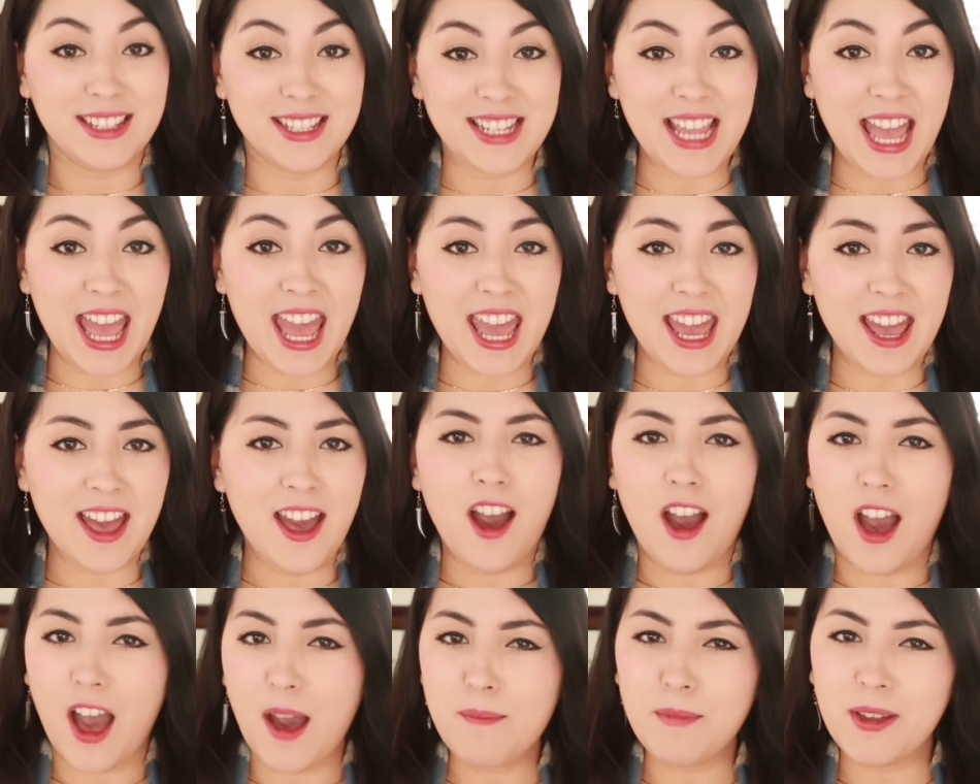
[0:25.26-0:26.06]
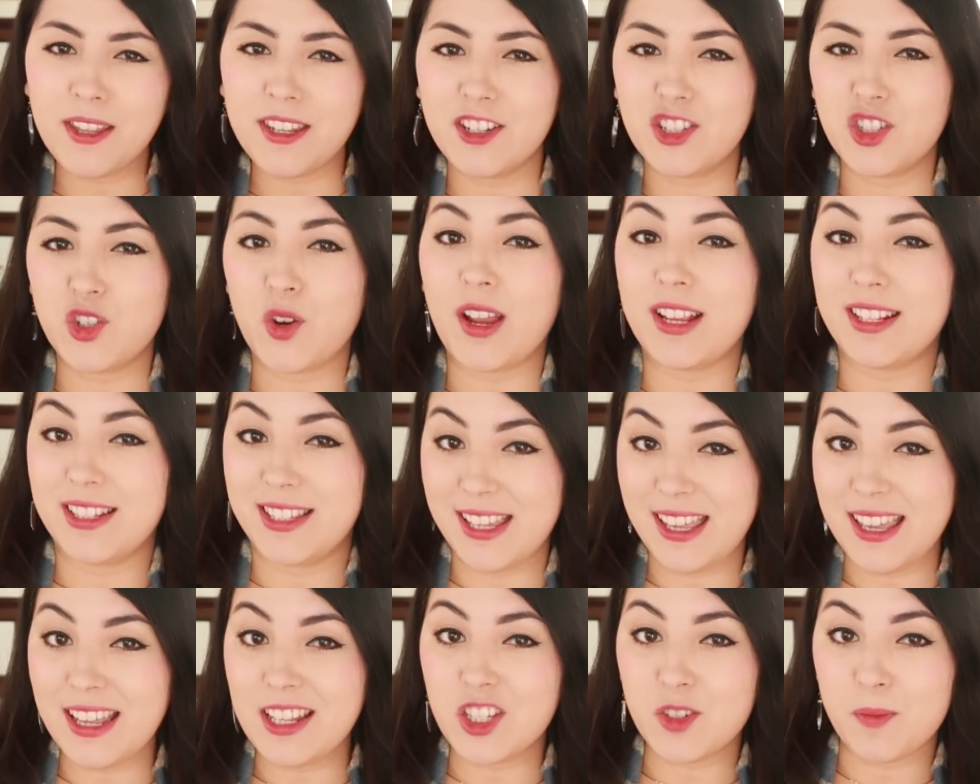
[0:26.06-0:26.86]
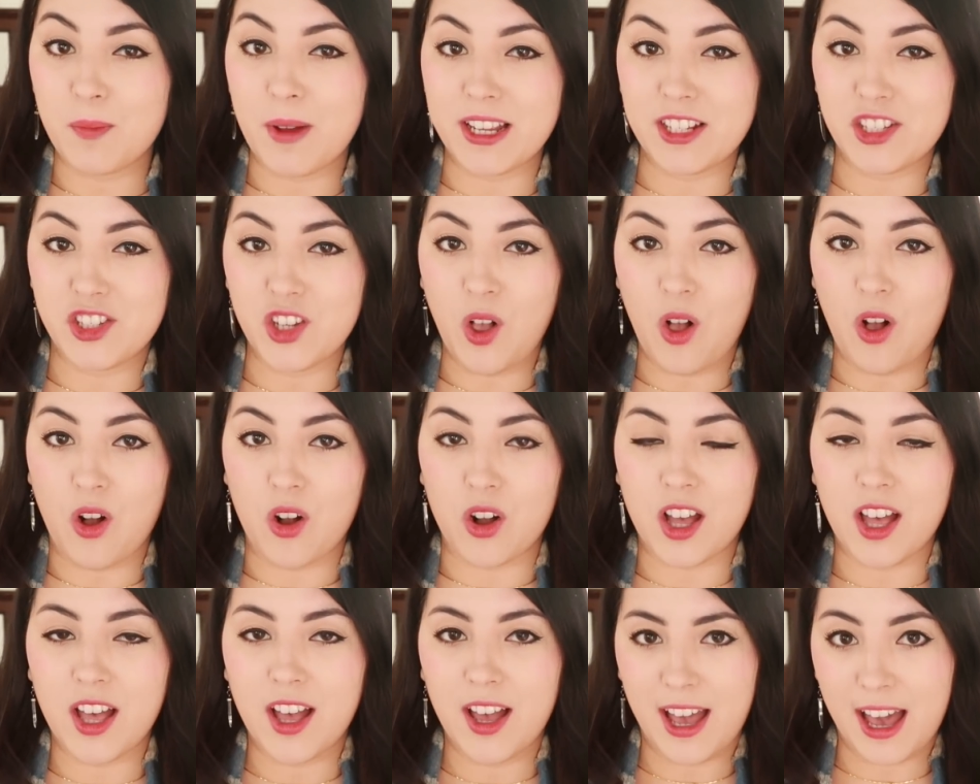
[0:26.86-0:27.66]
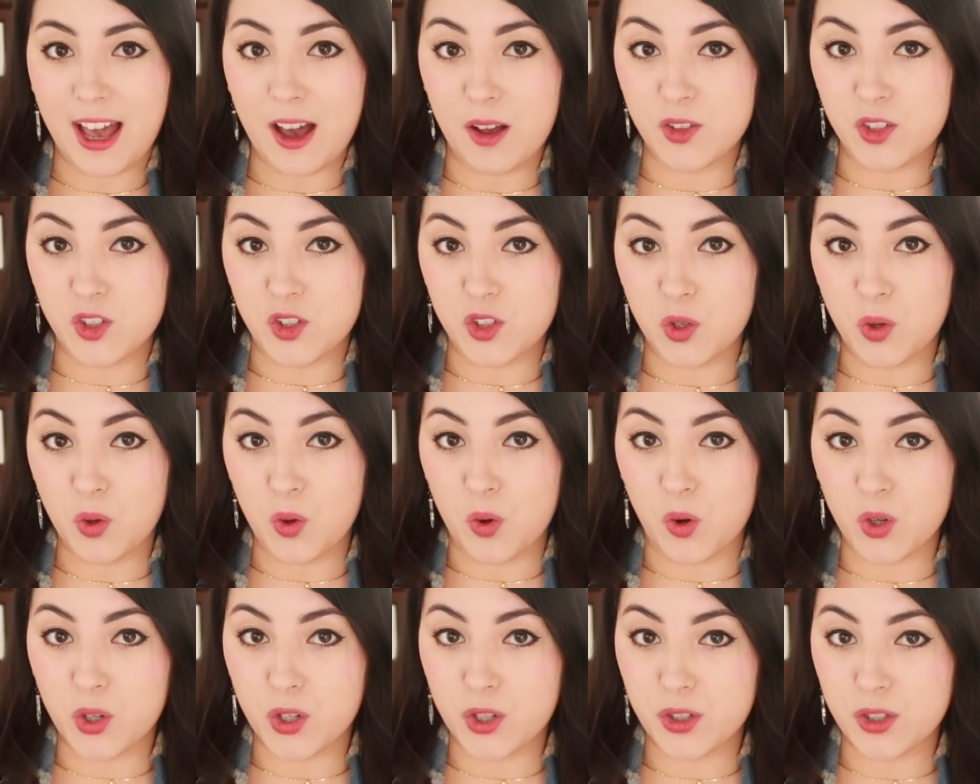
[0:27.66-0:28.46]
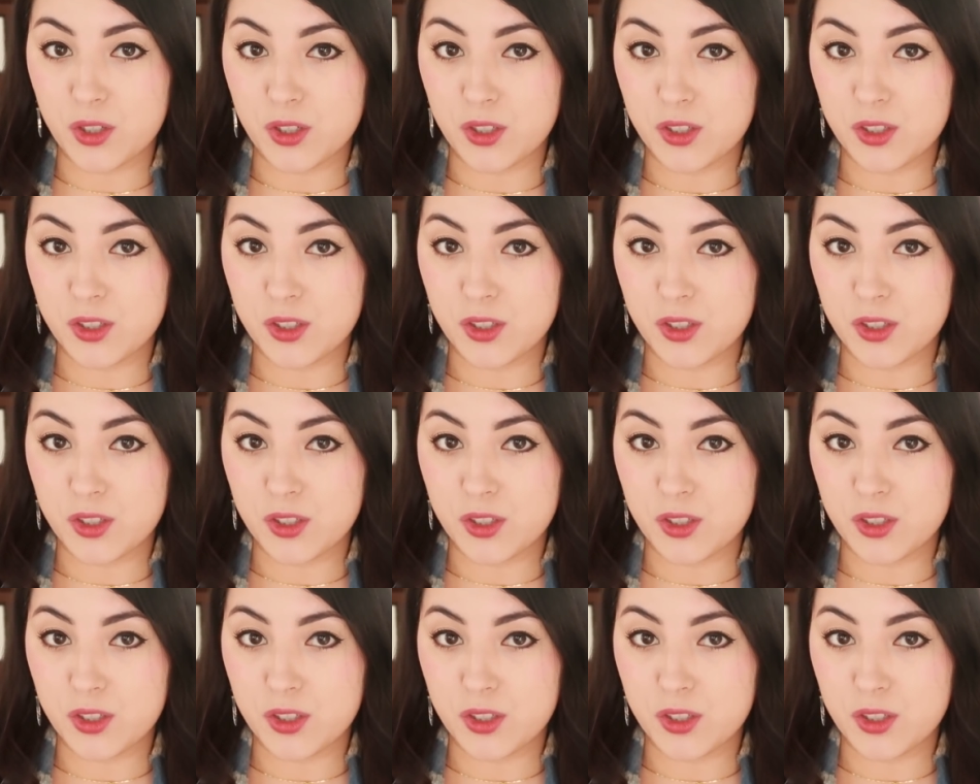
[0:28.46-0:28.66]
Today I'm going to try and teach my dog how to talk.